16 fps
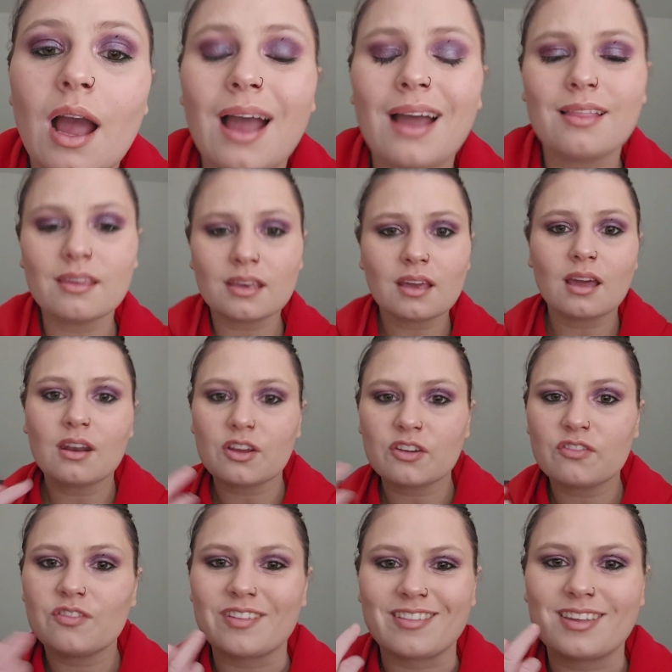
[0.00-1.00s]
I like kind
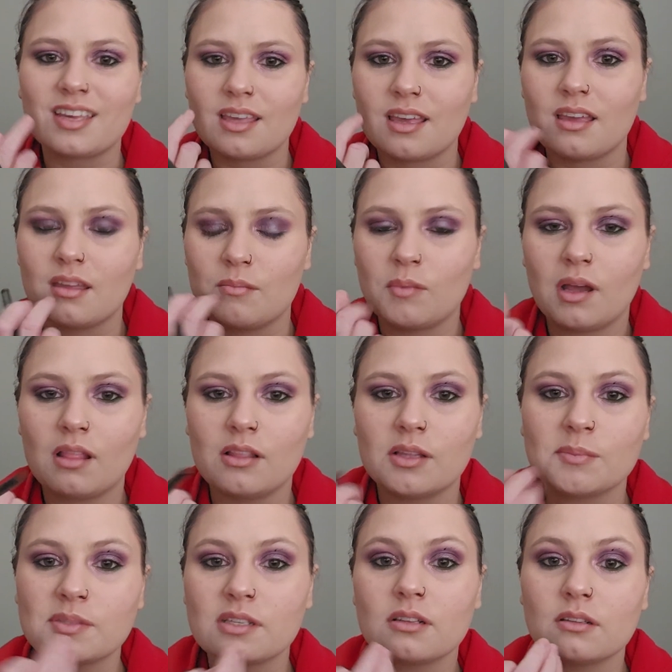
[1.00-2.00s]
of filling in my
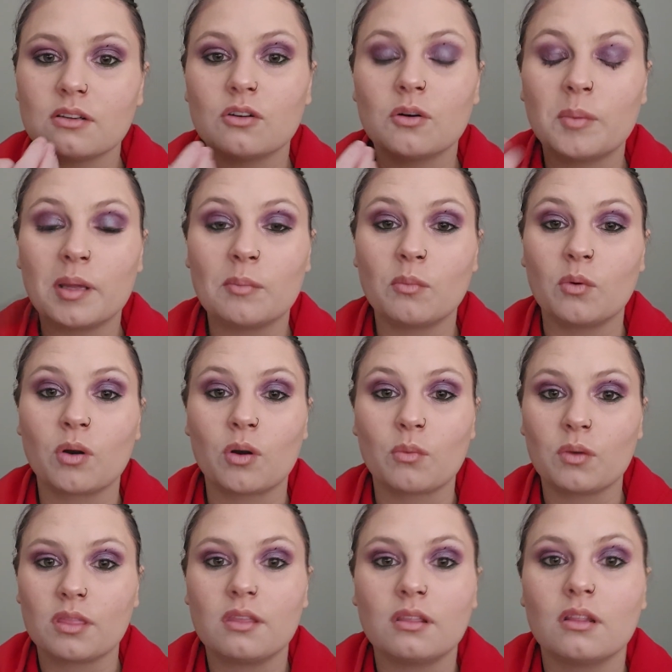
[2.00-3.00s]
lips a little bit more
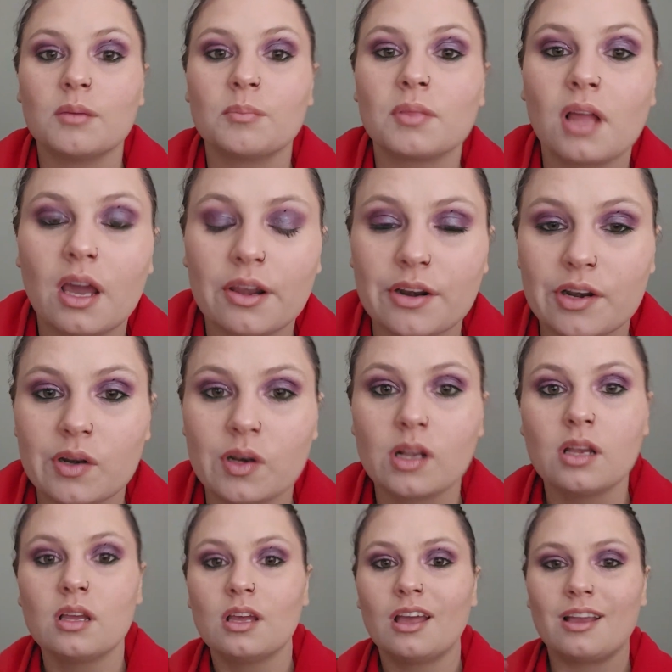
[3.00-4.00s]
with the lip
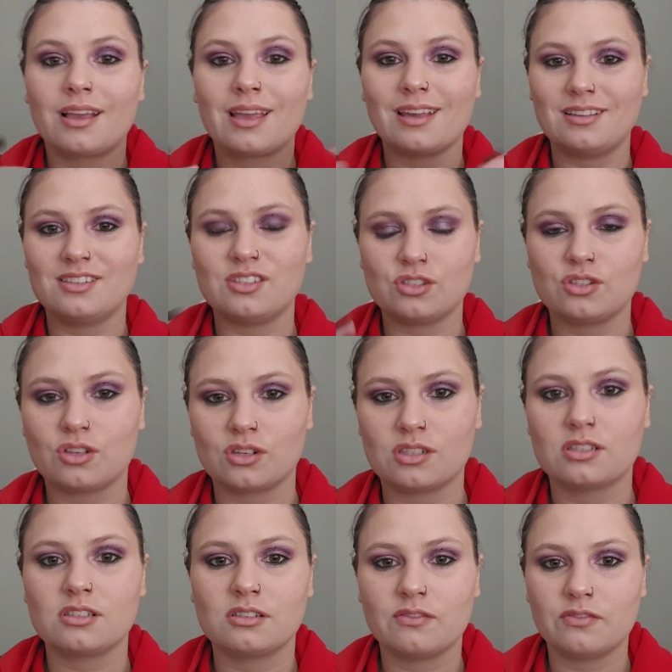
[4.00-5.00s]
liner in case it
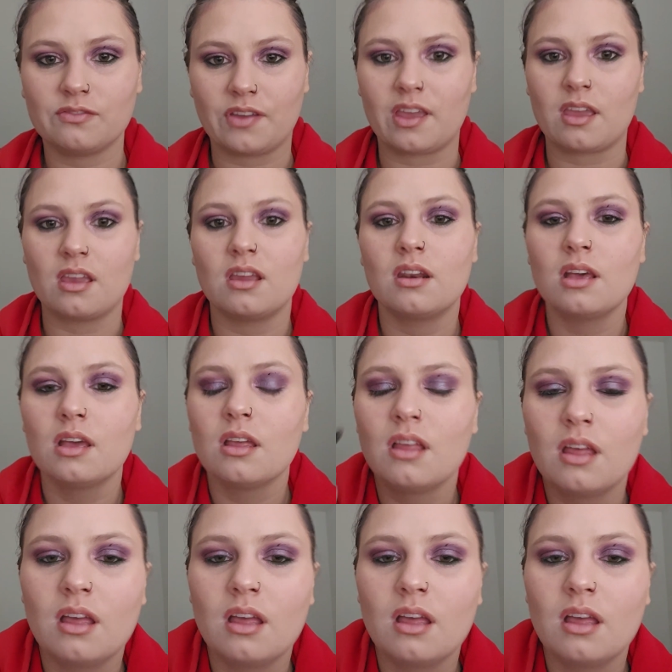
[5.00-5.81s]
starts to fade.